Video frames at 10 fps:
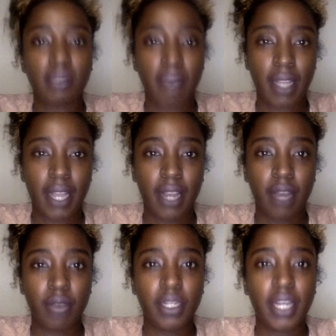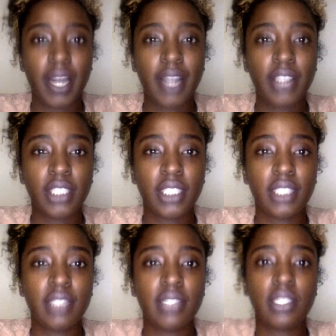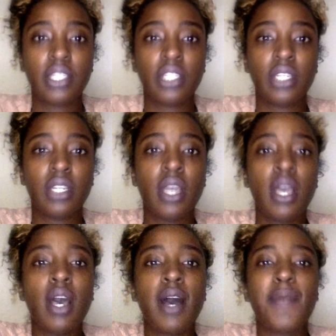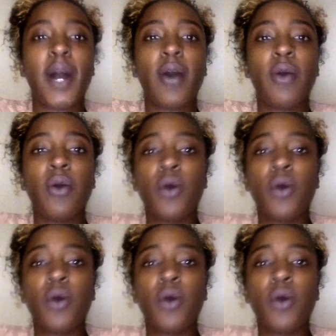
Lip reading: make like a really conscious decision about